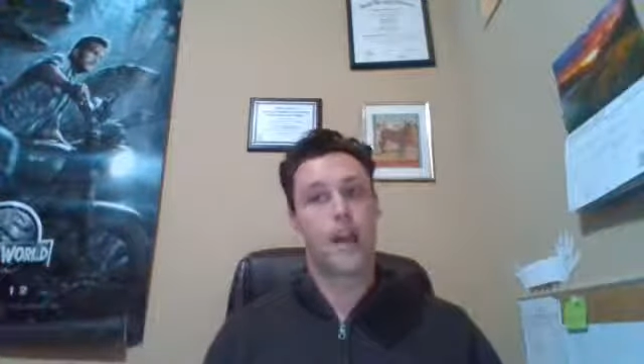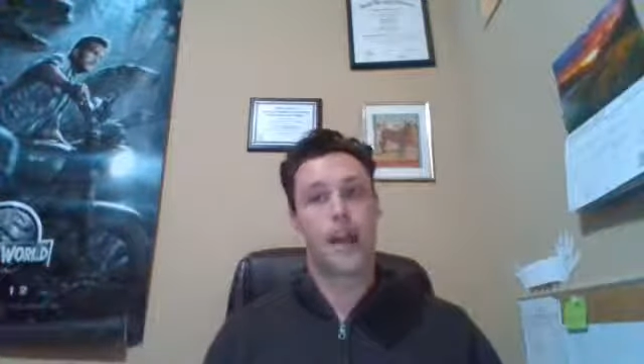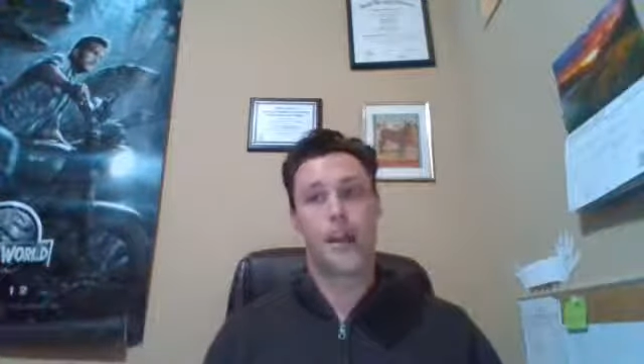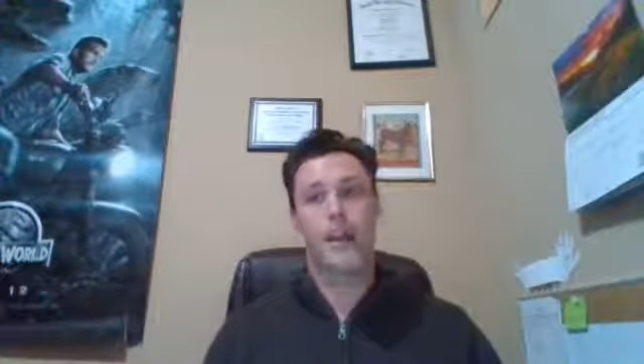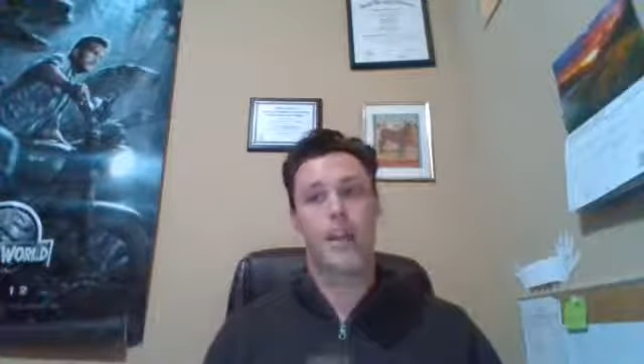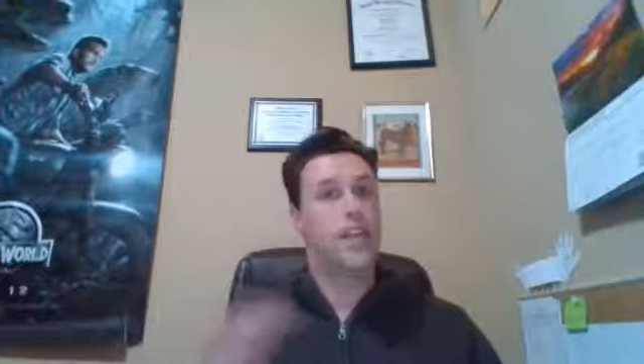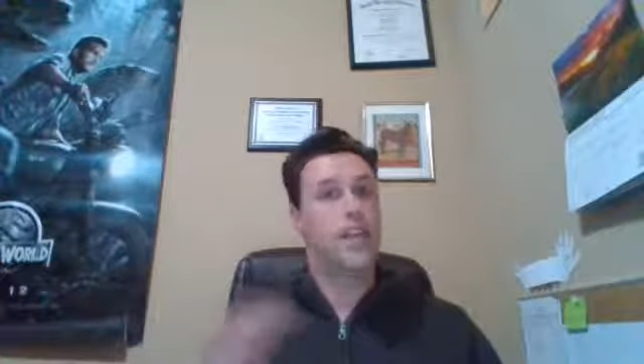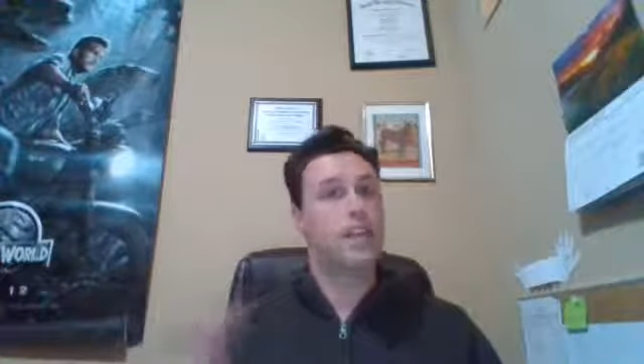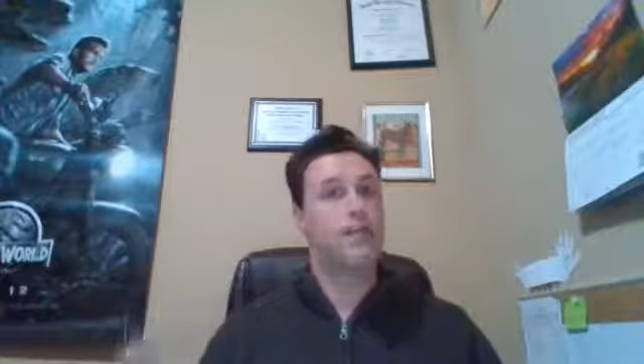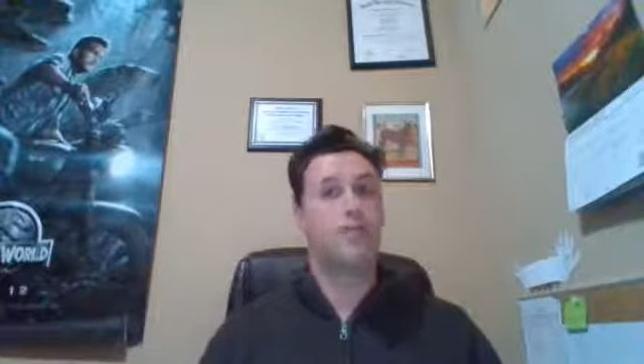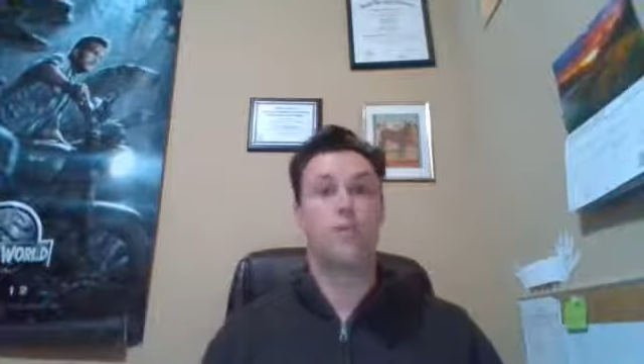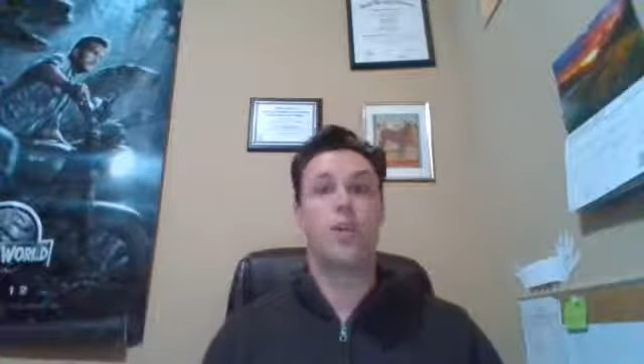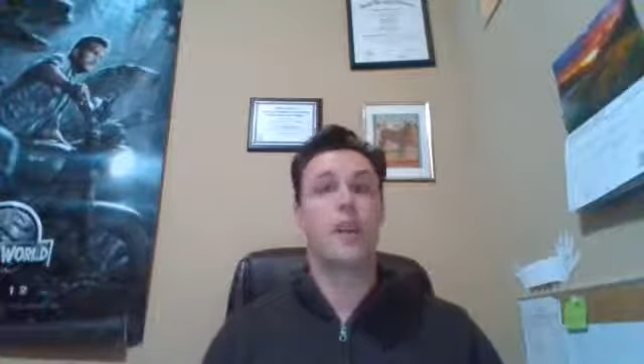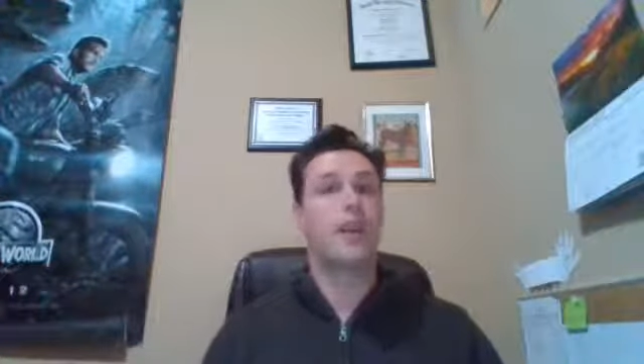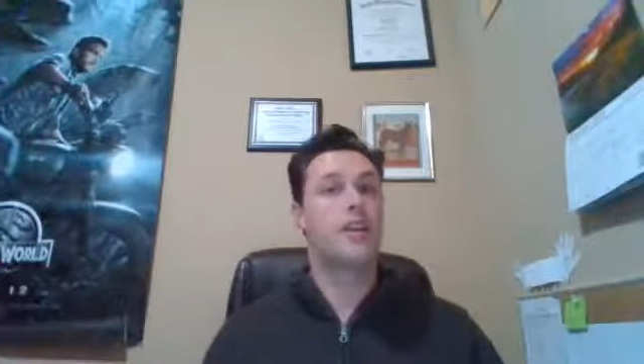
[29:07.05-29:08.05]
I can't
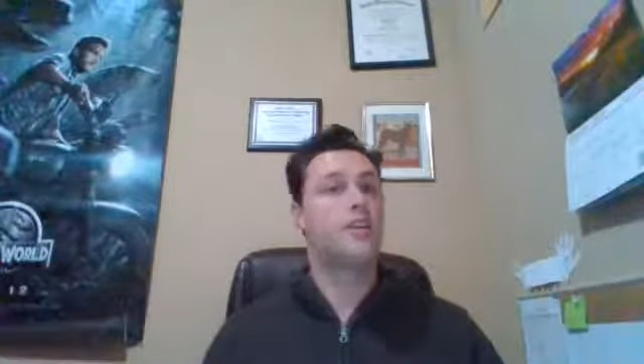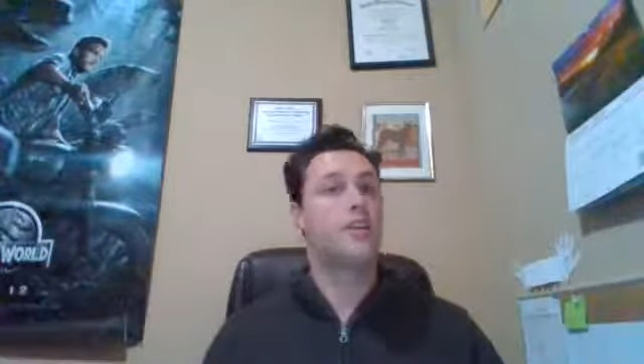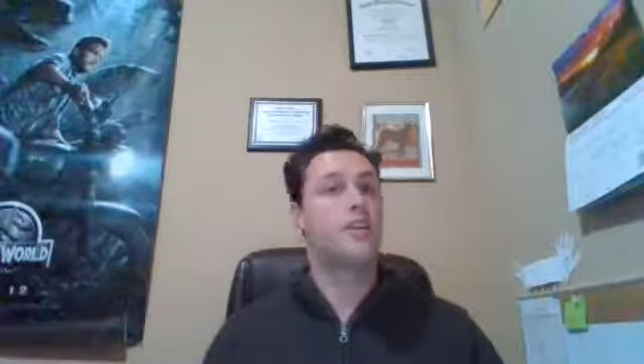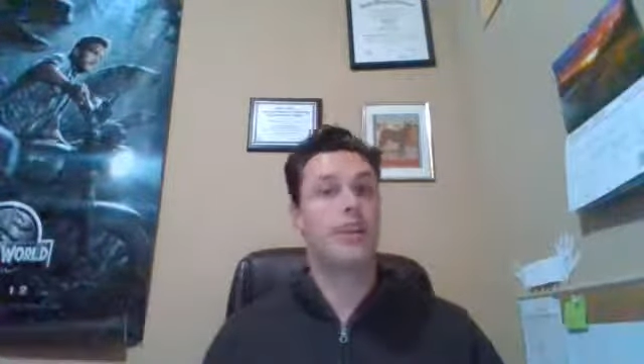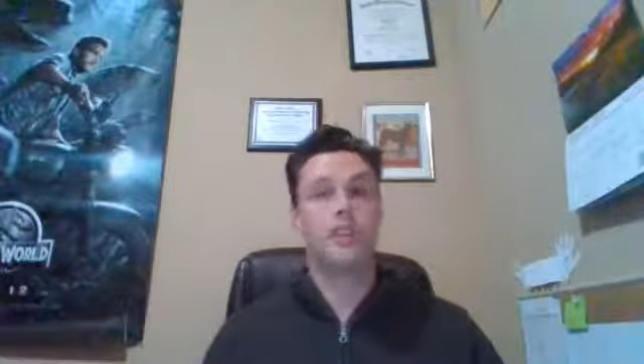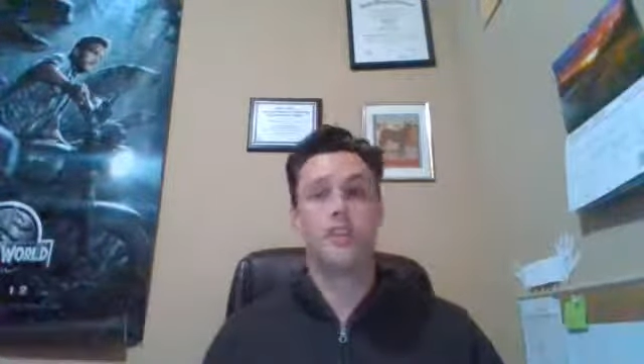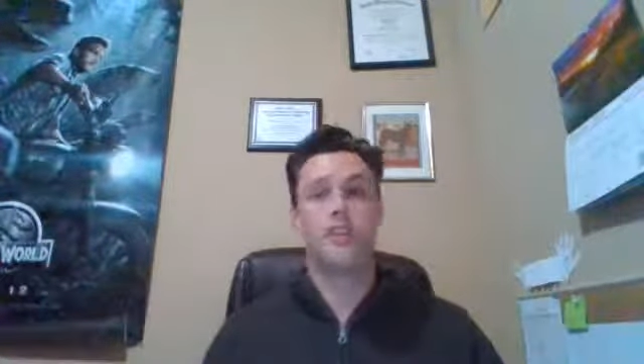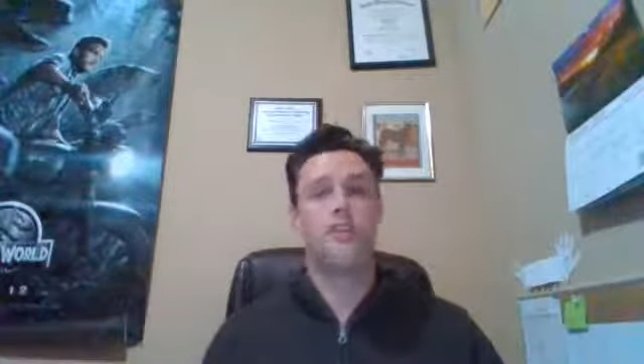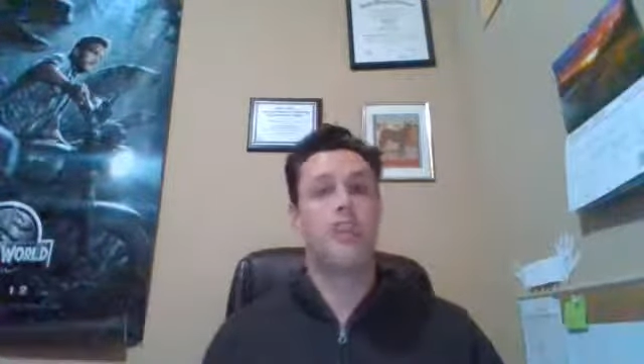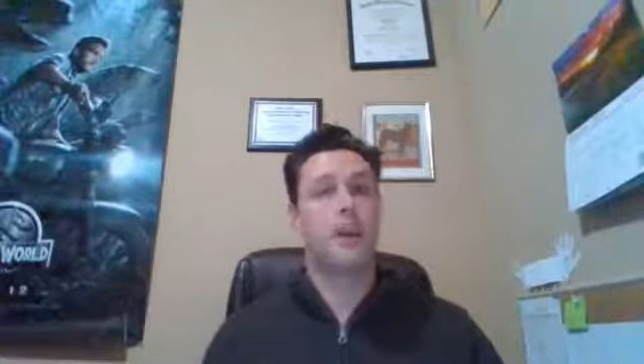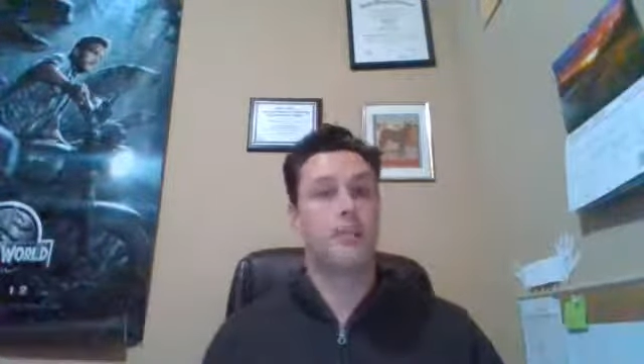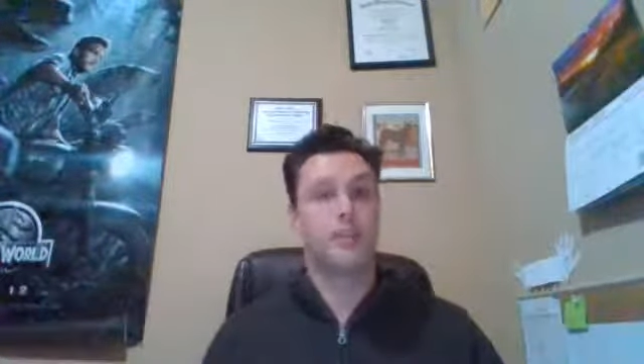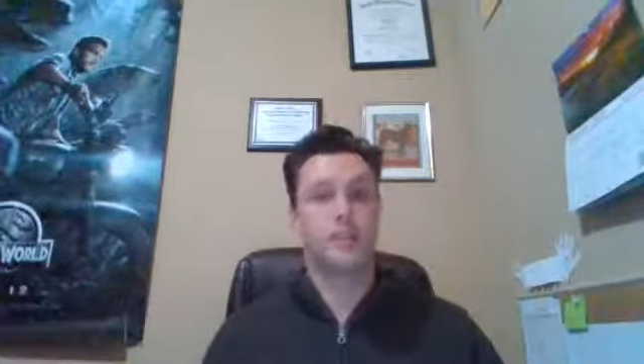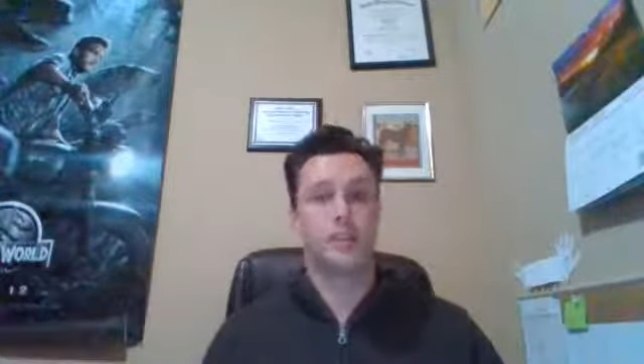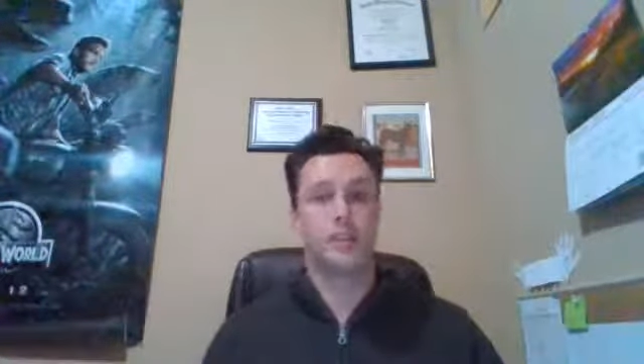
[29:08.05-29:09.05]
even pray good things for
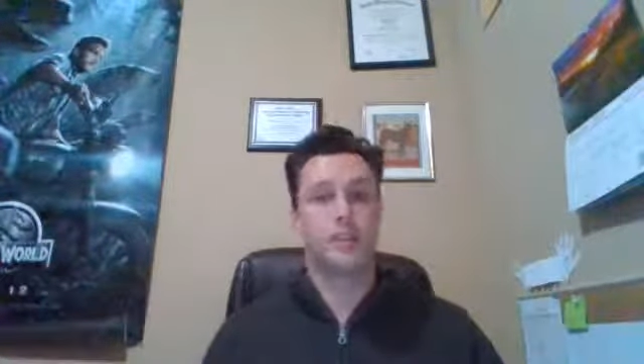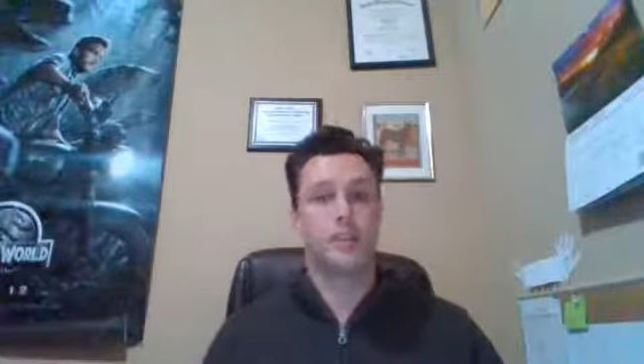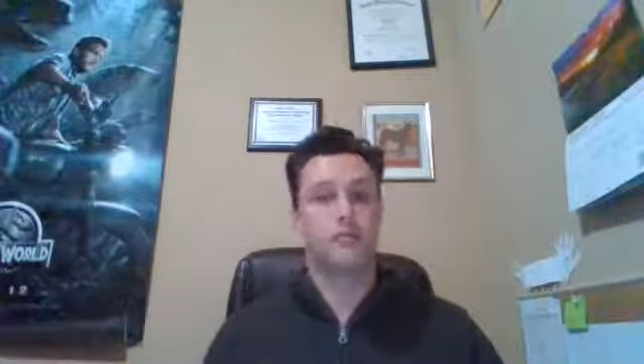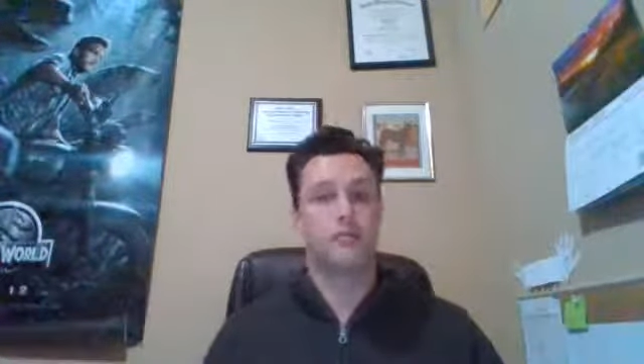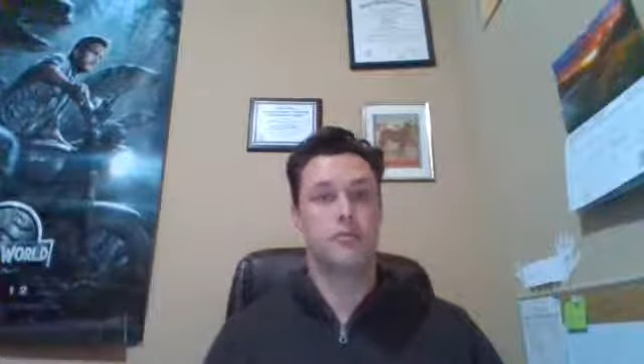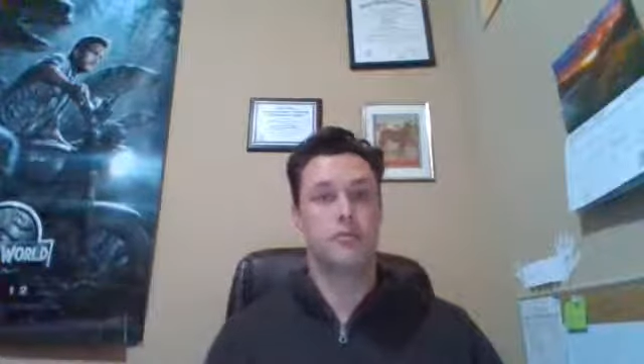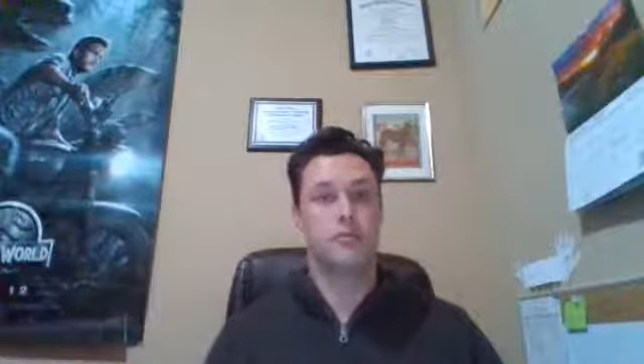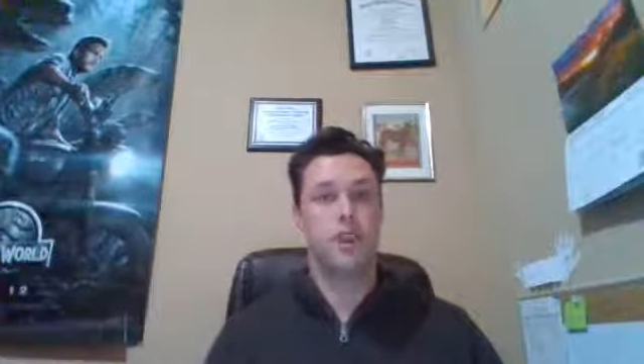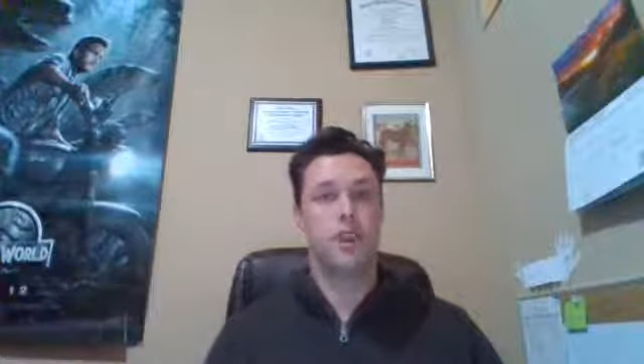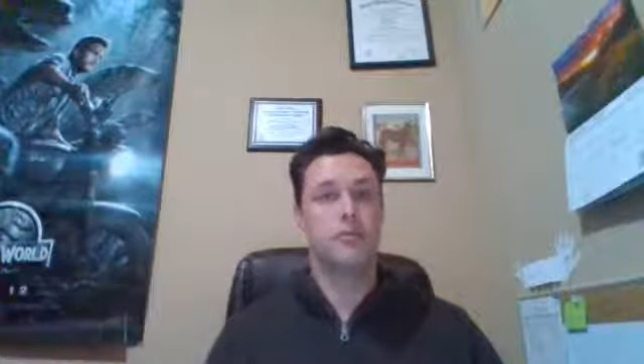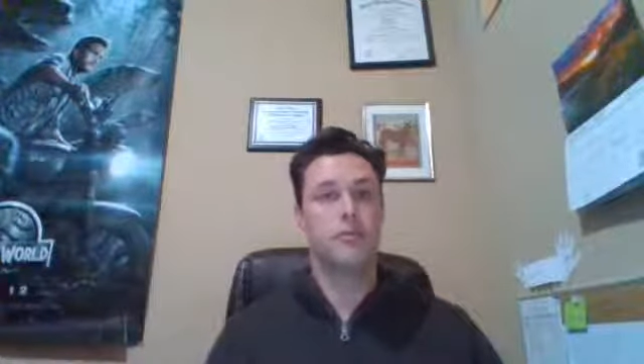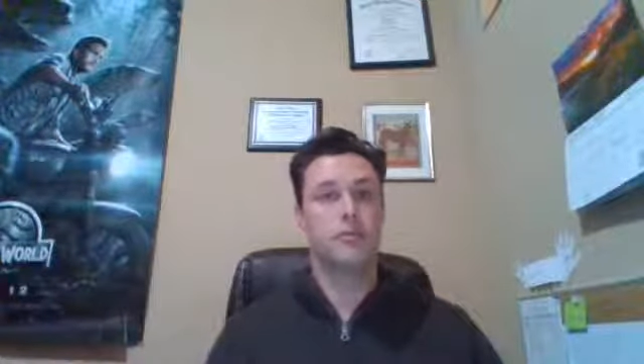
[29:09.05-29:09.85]
that person, right?